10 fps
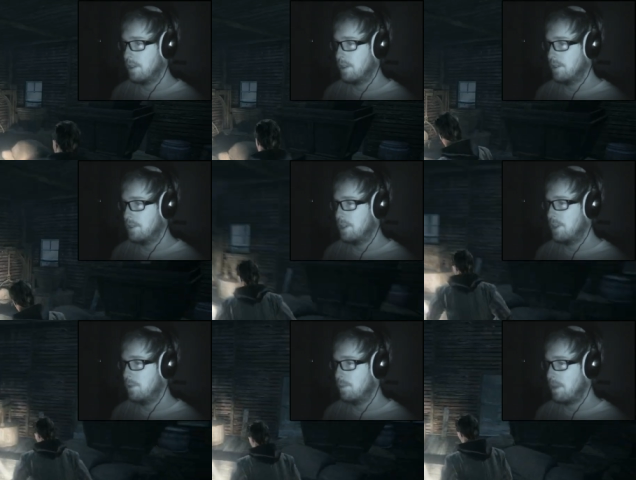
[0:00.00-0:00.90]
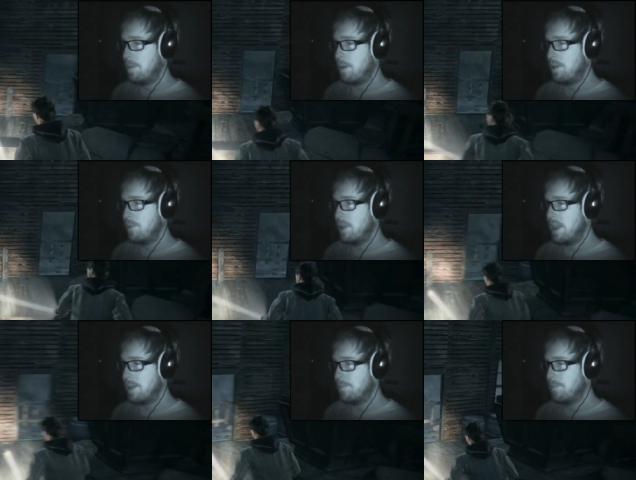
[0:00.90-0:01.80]
Continue on my merry
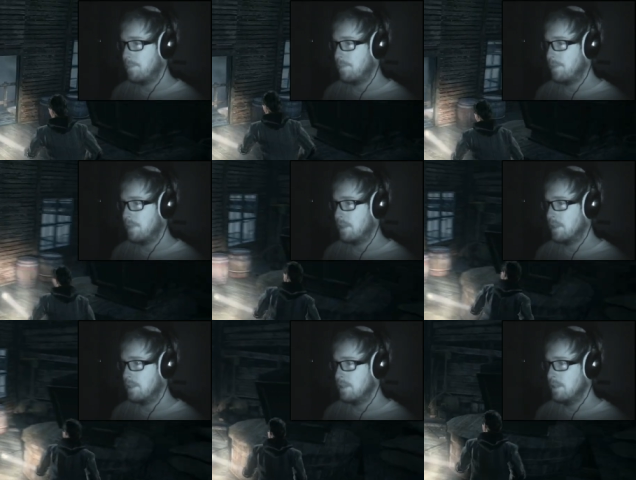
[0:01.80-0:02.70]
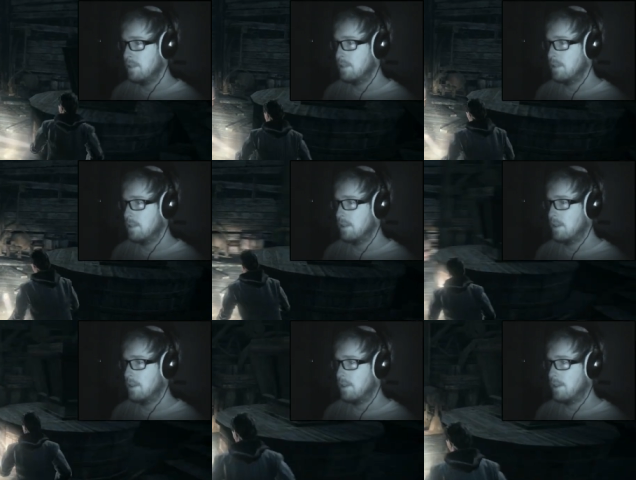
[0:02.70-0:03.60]
way.
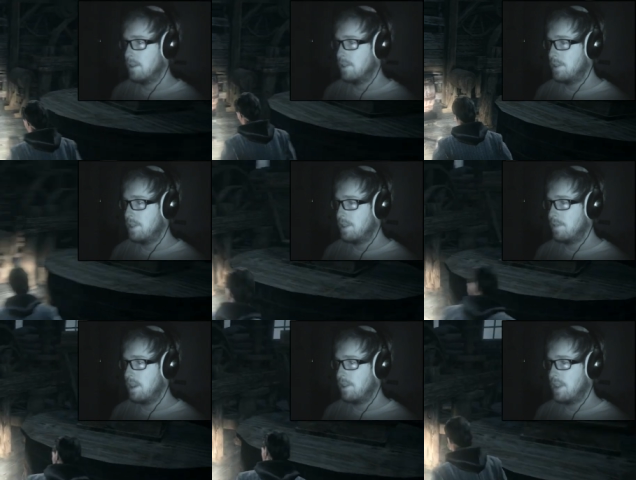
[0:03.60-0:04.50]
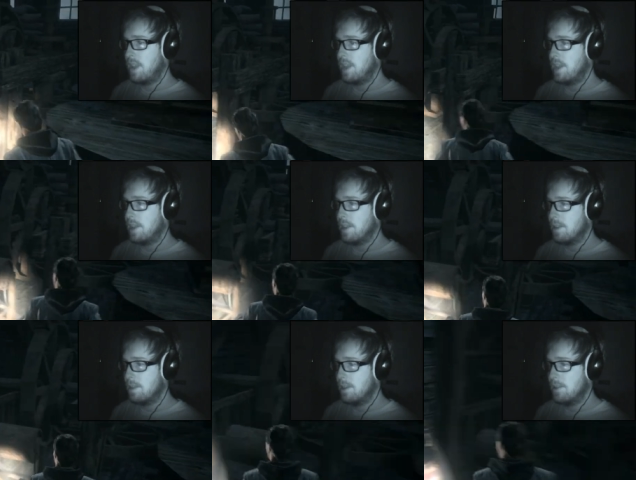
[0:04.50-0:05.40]
Is there anything around here?
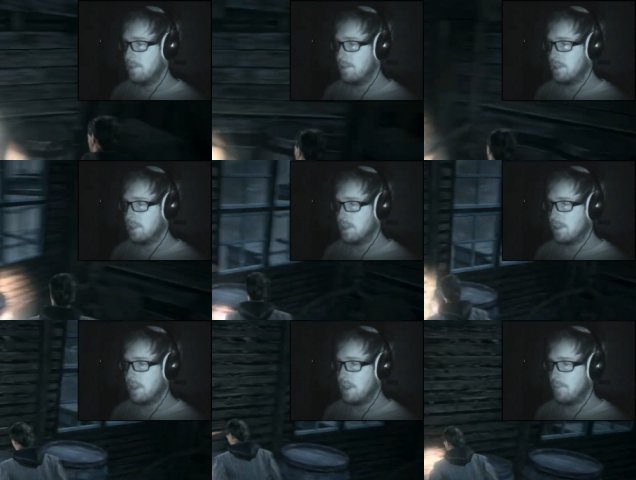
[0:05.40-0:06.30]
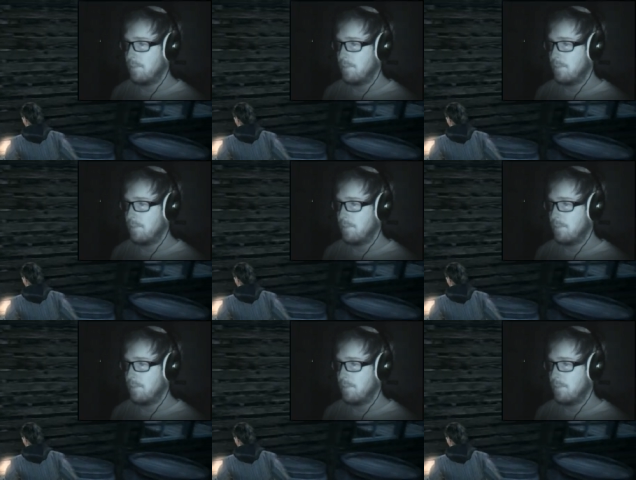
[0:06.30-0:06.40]
No, there isn't. Okay.